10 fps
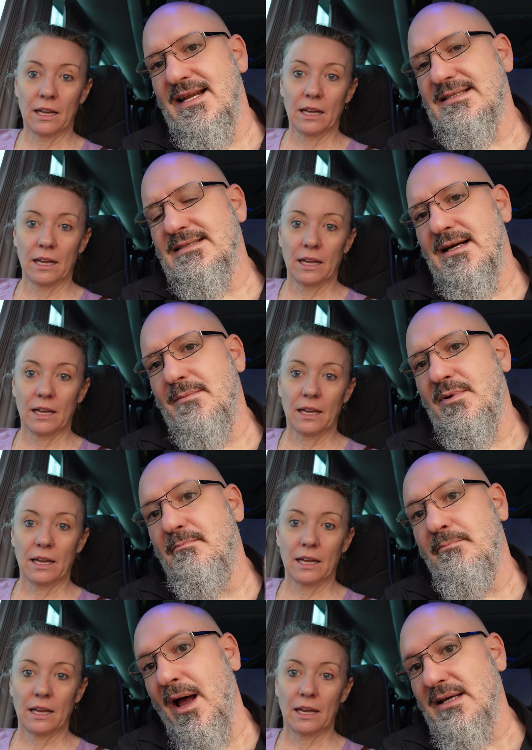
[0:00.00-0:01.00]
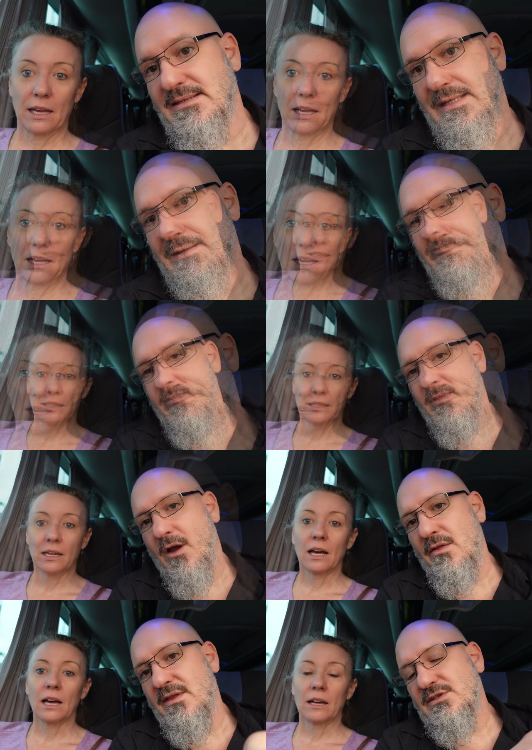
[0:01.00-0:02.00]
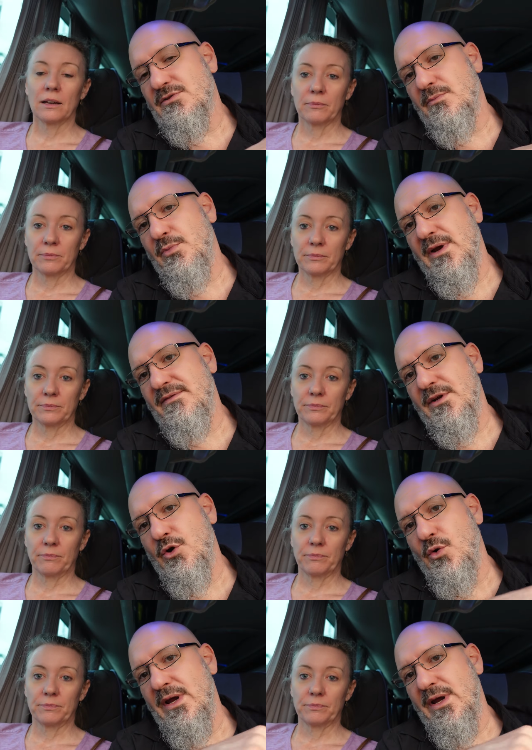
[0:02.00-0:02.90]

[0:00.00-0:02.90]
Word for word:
Speaker 1: next stop Bosnia. On this trip, we have to go